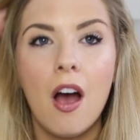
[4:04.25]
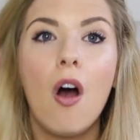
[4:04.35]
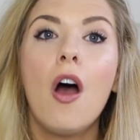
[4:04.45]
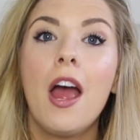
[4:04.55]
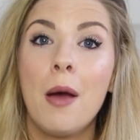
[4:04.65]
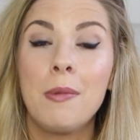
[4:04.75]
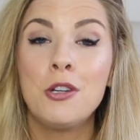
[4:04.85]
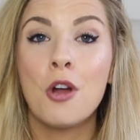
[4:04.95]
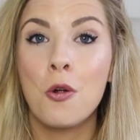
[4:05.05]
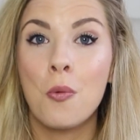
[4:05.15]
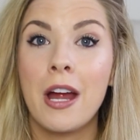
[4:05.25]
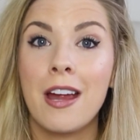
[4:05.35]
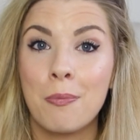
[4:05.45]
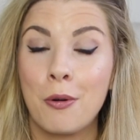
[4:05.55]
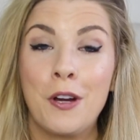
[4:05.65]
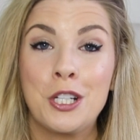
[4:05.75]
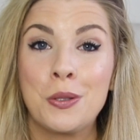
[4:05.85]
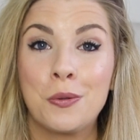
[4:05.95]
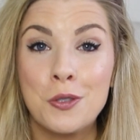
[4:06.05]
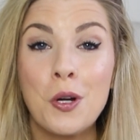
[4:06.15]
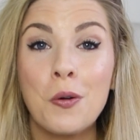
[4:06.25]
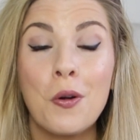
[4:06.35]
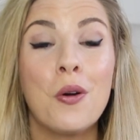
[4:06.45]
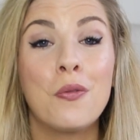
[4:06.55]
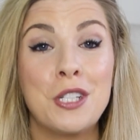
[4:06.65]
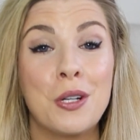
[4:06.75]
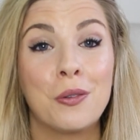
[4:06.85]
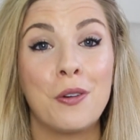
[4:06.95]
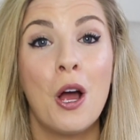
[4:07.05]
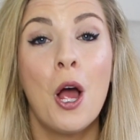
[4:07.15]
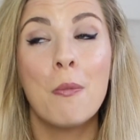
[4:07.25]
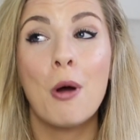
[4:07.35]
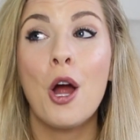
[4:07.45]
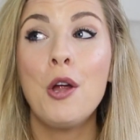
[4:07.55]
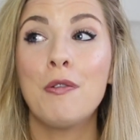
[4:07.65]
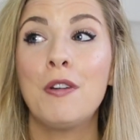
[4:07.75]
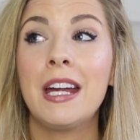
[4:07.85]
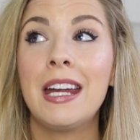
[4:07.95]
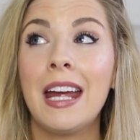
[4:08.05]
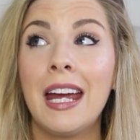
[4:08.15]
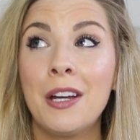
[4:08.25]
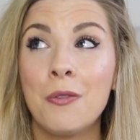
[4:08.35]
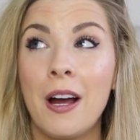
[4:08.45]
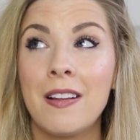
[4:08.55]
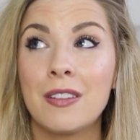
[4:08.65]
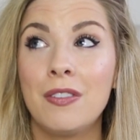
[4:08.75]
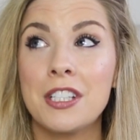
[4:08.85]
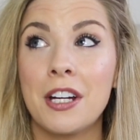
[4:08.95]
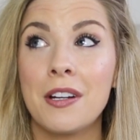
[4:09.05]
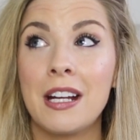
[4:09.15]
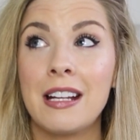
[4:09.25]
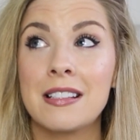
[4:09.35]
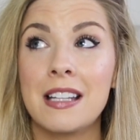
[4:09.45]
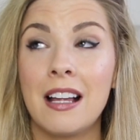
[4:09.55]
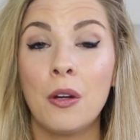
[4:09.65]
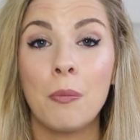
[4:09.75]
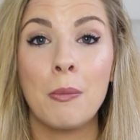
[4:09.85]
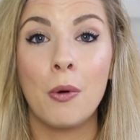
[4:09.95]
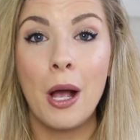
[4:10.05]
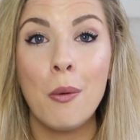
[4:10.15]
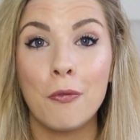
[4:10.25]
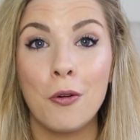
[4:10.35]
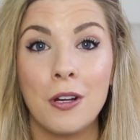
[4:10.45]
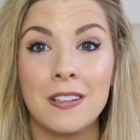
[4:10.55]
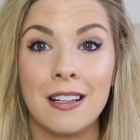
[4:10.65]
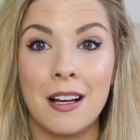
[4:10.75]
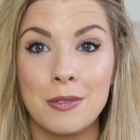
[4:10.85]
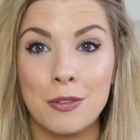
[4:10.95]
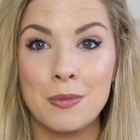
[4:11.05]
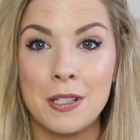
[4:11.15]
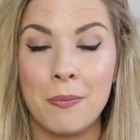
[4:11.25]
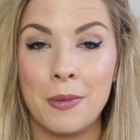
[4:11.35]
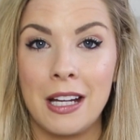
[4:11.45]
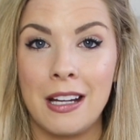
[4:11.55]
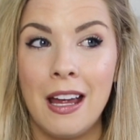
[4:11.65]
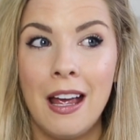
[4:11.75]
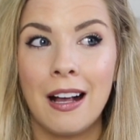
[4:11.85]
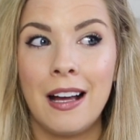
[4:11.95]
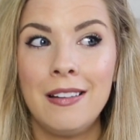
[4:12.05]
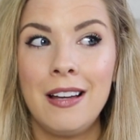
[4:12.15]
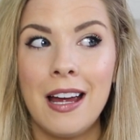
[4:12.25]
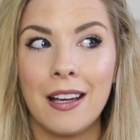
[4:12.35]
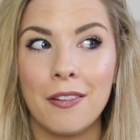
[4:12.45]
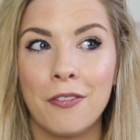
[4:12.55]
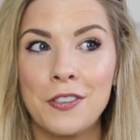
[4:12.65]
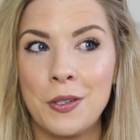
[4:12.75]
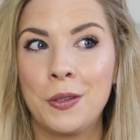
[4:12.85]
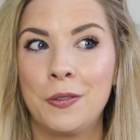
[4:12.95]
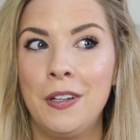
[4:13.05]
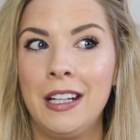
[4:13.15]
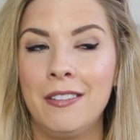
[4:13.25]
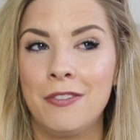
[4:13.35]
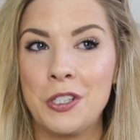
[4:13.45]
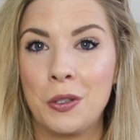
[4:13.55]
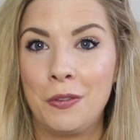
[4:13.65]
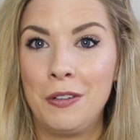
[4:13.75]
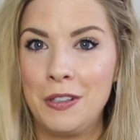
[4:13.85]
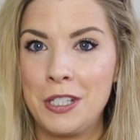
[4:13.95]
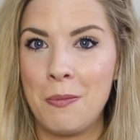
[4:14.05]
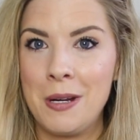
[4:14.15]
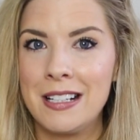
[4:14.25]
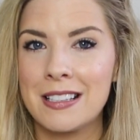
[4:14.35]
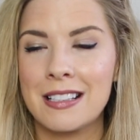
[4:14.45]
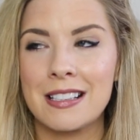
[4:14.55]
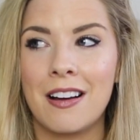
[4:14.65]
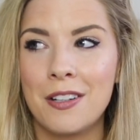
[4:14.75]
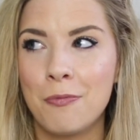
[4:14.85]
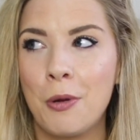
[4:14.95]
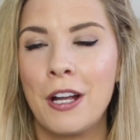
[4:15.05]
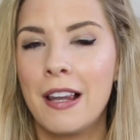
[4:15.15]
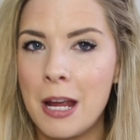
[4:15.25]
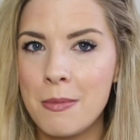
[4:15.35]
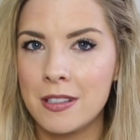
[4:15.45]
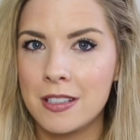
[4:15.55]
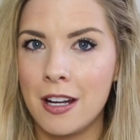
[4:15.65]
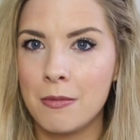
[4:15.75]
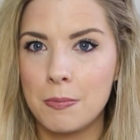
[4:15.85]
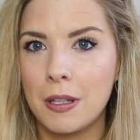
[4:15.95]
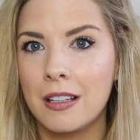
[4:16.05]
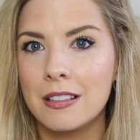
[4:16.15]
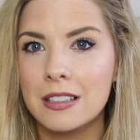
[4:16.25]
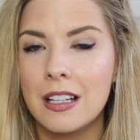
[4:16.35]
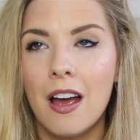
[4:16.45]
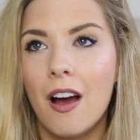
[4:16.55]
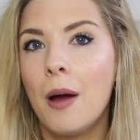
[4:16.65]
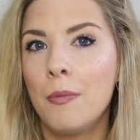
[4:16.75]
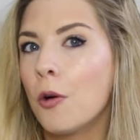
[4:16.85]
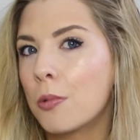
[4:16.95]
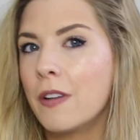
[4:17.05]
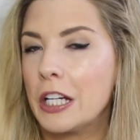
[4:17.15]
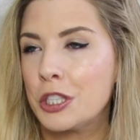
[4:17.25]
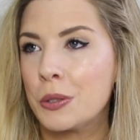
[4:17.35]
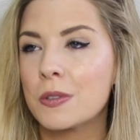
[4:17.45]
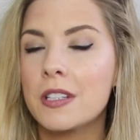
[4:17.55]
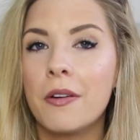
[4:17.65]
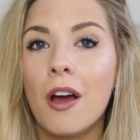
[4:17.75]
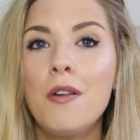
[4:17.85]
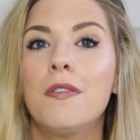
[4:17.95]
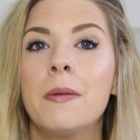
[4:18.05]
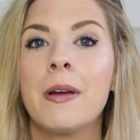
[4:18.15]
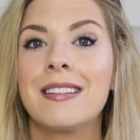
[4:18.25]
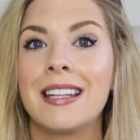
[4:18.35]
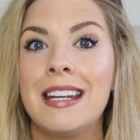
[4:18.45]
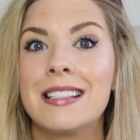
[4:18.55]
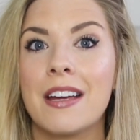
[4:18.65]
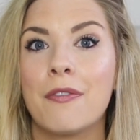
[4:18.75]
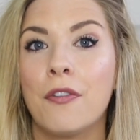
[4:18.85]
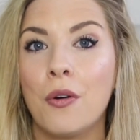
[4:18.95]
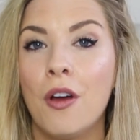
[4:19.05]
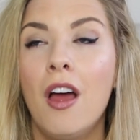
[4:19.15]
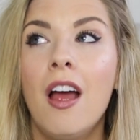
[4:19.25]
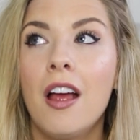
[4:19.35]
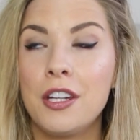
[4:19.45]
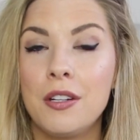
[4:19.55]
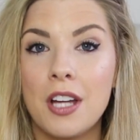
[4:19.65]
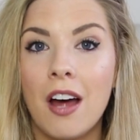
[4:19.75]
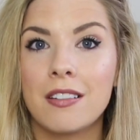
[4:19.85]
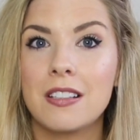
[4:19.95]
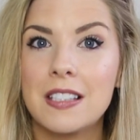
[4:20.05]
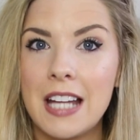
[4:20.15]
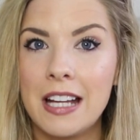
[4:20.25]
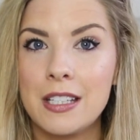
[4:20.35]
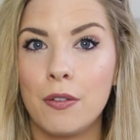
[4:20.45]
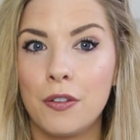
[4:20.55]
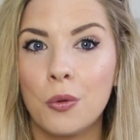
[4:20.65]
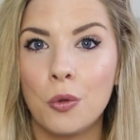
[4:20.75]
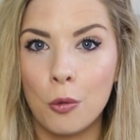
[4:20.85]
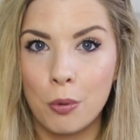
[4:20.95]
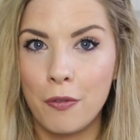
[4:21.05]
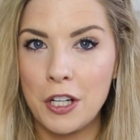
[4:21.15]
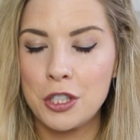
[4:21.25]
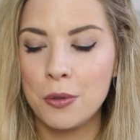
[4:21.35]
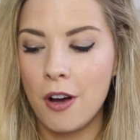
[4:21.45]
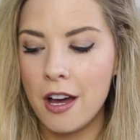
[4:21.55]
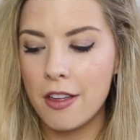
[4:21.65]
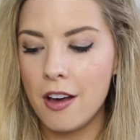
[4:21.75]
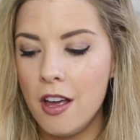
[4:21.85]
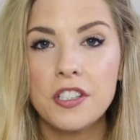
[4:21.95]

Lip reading: I am in no way a professional photographer or videographer, but hopefully in a way this video is that little bit more helpful because it comes from somebody kind of like photography and videography for dummies. It's kind of put in layman's terms because I'm not a professional, so hopefully it makes it easier for you to understand if you're not a professional either.